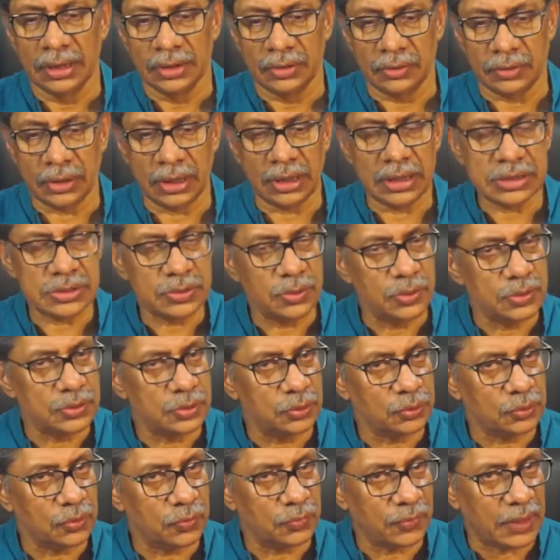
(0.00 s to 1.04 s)
drainage goes
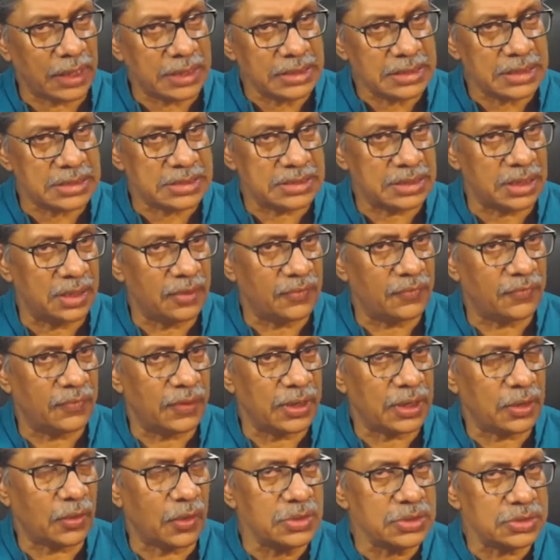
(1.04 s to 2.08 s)
on to find itself
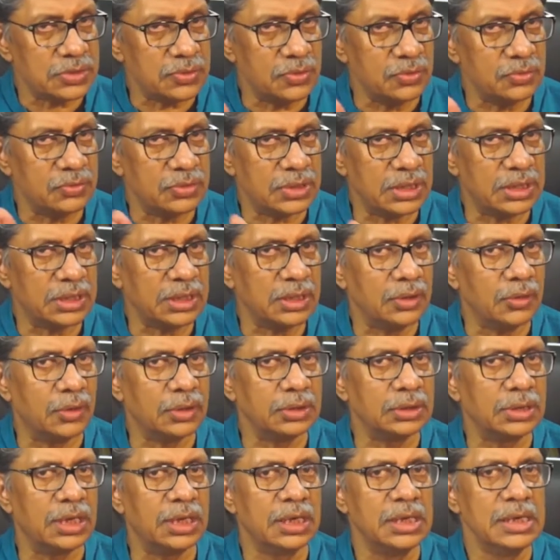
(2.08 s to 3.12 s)
concentrating
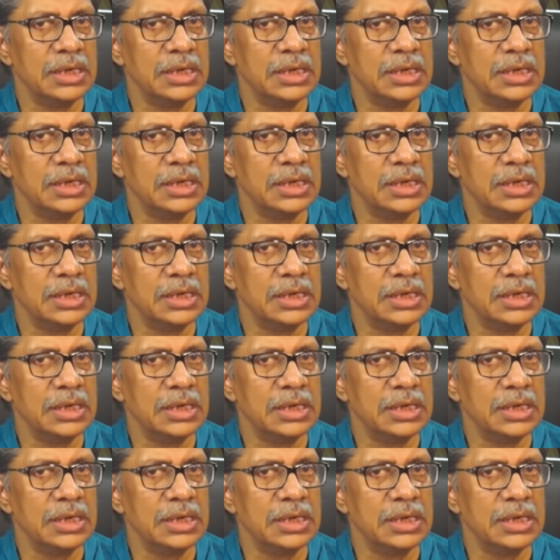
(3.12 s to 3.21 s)
on the